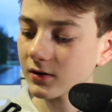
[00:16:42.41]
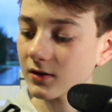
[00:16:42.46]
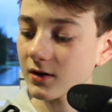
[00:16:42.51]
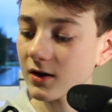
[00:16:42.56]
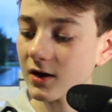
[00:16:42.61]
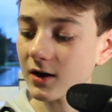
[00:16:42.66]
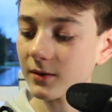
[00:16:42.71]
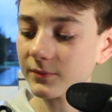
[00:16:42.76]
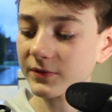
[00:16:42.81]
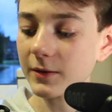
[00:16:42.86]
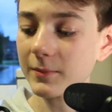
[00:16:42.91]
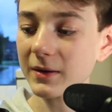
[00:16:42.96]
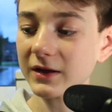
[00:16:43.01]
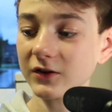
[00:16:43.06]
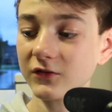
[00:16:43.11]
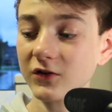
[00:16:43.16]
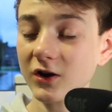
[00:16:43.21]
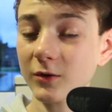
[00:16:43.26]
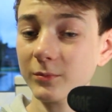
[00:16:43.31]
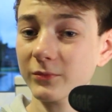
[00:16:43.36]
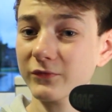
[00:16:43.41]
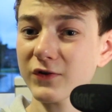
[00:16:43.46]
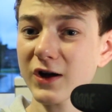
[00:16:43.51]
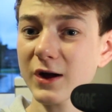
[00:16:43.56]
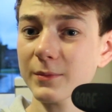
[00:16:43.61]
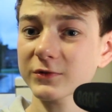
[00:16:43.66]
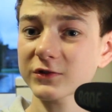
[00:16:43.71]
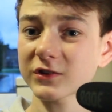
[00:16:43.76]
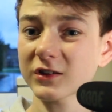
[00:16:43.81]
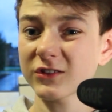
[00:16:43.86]
They made of carbon
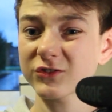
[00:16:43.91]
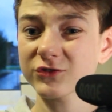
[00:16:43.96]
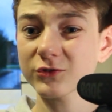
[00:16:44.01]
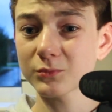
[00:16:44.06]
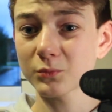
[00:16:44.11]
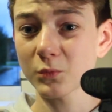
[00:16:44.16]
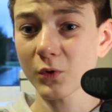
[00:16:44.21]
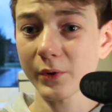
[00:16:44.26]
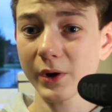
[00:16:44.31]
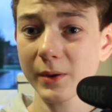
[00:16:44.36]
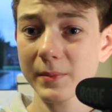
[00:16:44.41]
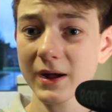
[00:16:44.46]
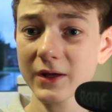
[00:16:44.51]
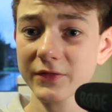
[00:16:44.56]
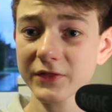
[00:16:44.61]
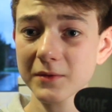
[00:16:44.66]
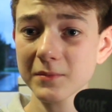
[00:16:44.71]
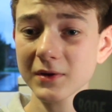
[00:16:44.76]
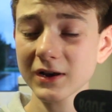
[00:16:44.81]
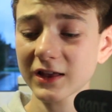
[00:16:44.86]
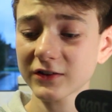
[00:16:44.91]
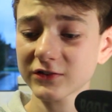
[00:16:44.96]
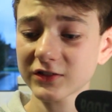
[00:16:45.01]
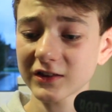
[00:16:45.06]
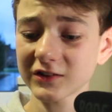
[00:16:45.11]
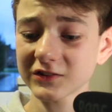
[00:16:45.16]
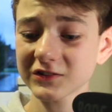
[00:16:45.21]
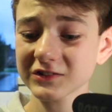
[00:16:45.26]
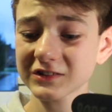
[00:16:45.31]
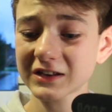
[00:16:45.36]
fibre, so you shouldn't worry about them unless
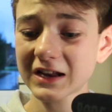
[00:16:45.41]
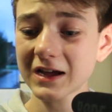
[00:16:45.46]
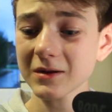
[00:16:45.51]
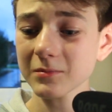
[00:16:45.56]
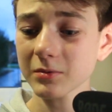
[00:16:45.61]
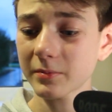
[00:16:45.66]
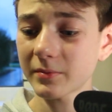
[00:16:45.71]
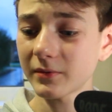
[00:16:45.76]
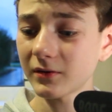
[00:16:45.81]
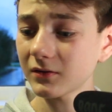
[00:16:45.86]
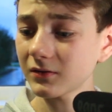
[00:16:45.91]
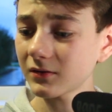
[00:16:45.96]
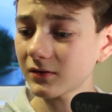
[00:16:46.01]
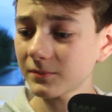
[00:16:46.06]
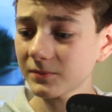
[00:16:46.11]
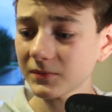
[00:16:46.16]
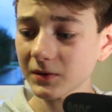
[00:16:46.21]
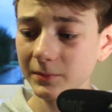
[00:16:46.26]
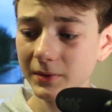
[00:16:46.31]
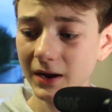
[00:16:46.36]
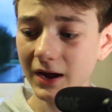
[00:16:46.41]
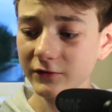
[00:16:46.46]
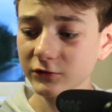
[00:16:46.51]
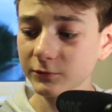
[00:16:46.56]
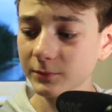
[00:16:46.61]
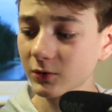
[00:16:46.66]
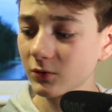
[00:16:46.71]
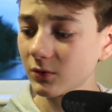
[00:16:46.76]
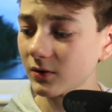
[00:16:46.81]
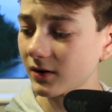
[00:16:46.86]
they snap, but it would have to
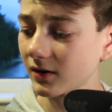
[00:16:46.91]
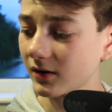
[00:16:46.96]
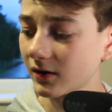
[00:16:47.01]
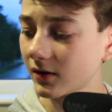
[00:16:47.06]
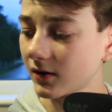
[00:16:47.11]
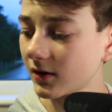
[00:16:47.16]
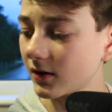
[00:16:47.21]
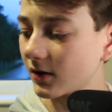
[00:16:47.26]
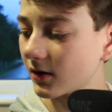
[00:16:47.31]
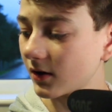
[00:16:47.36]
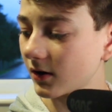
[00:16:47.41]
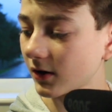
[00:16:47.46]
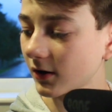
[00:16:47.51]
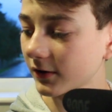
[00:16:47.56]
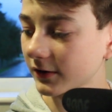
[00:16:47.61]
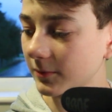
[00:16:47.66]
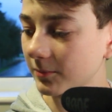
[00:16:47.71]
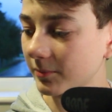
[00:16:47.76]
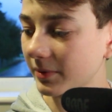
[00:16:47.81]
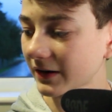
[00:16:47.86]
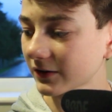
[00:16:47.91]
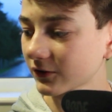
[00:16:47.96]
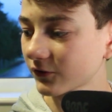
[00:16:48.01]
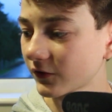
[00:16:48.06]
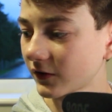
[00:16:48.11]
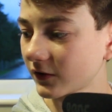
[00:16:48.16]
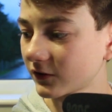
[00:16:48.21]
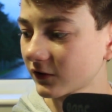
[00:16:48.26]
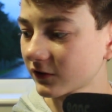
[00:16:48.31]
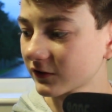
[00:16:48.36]
be quite a hard impact
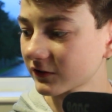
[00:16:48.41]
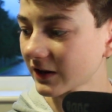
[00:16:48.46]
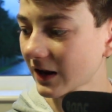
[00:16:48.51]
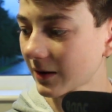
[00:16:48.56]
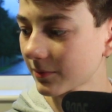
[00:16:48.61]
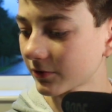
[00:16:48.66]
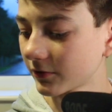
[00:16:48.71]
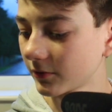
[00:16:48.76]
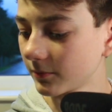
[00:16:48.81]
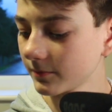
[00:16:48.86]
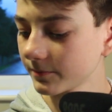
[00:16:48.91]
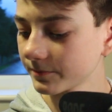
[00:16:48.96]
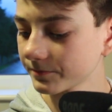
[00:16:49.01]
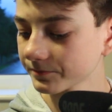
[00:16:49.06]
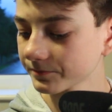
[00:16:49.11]
for you to snap them.